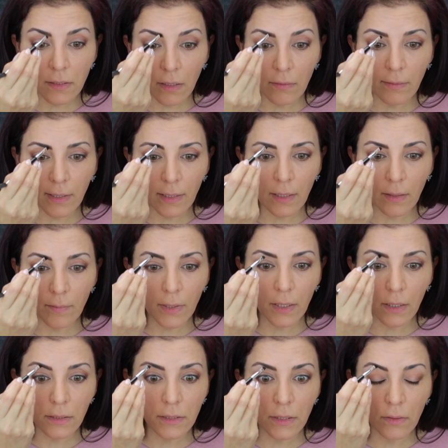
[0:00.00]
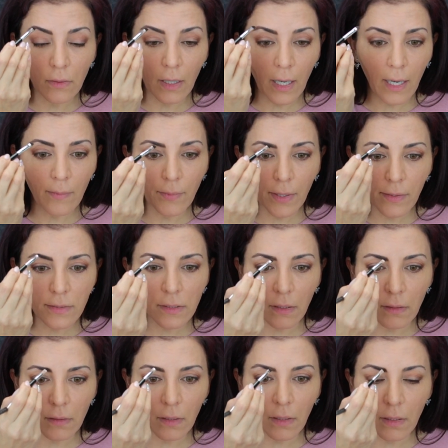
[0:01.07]
talk right now because, you know, eyebrows
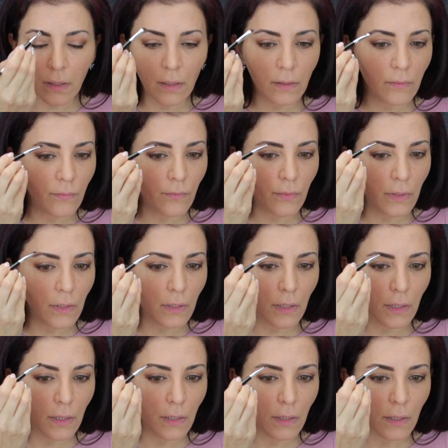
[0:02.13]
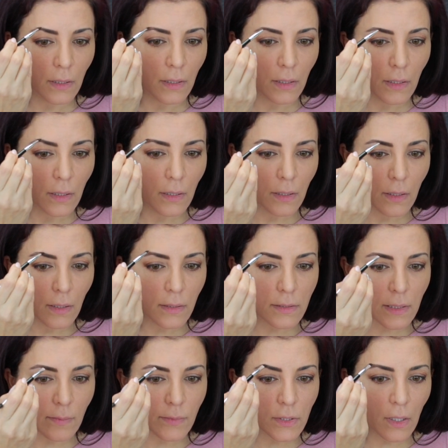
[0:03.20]
are a lot of work
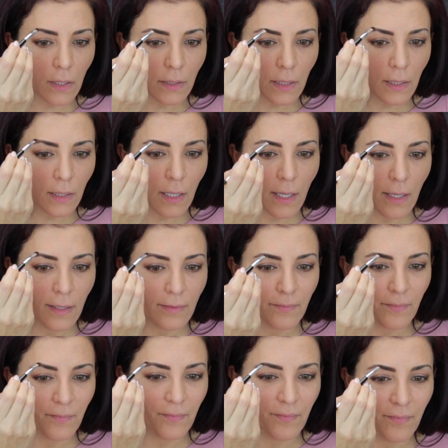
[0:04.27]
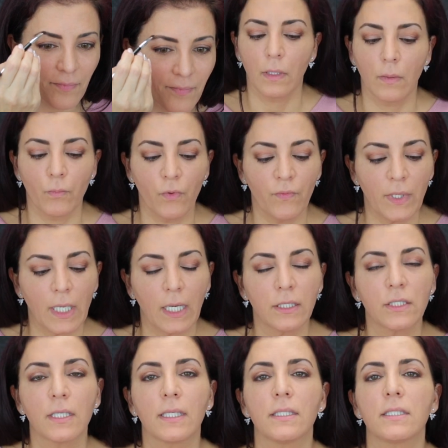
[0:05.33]
as I'm talking. Moving
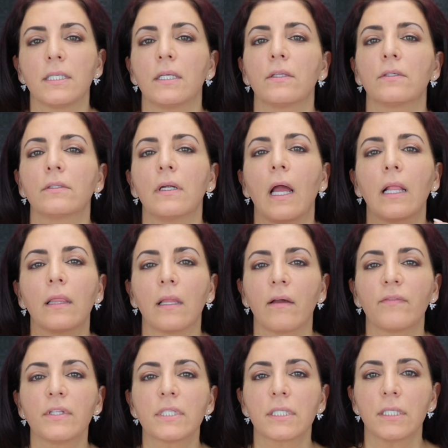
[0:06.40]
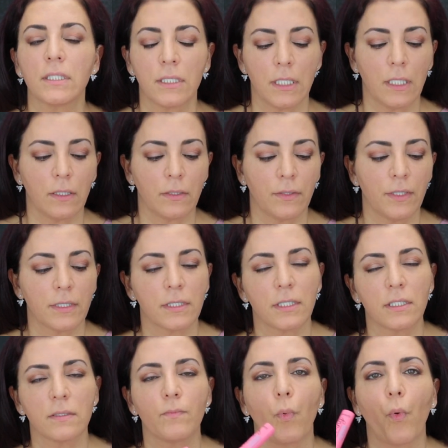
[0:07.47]
on to concealer. I love this concealer. This
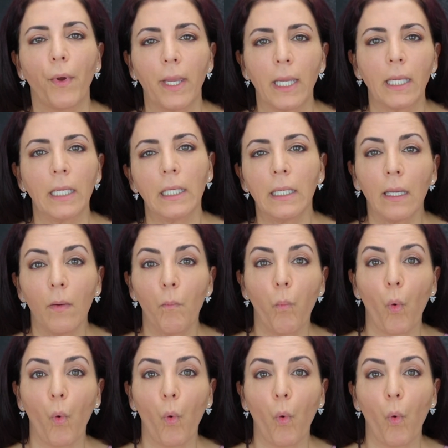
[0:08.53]
is Boing